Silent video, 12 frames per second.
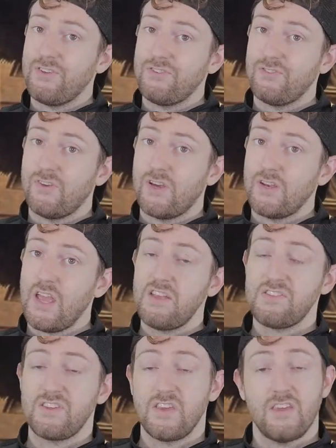this on
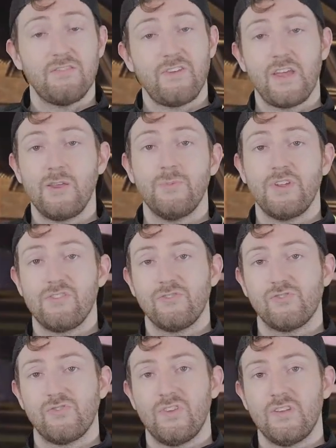Etsy. If anybody's
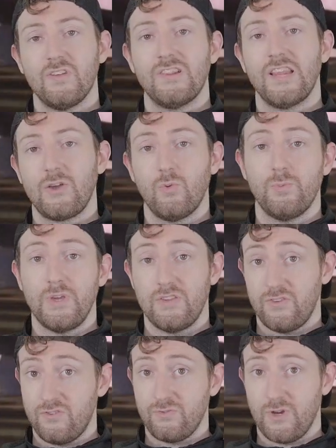interested, the link will be
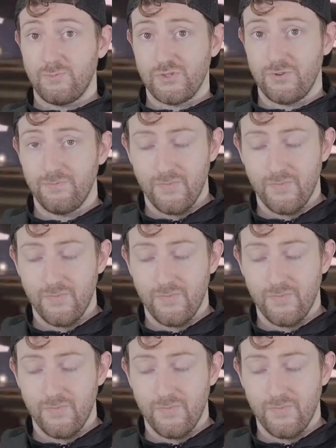in the description.